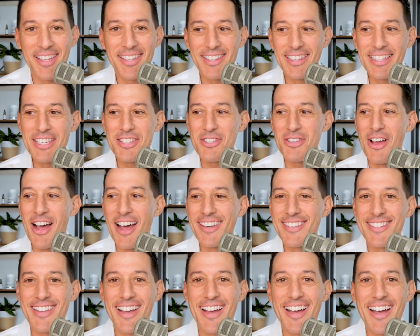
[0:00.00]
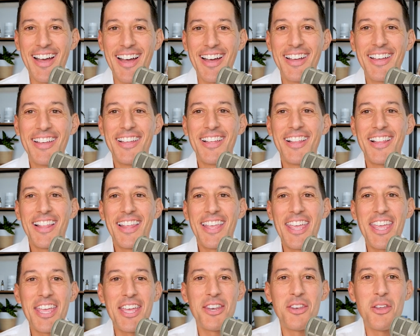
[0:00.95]
at least not
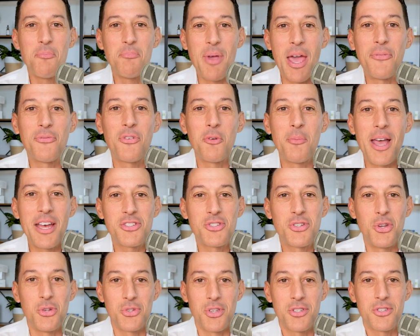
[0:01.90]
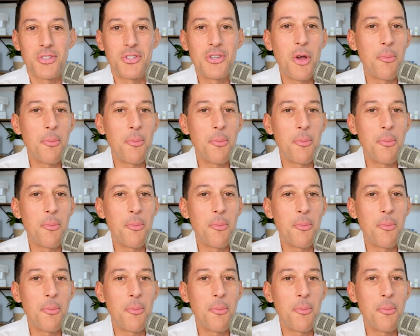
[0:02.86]
in Medford, Massachusetts.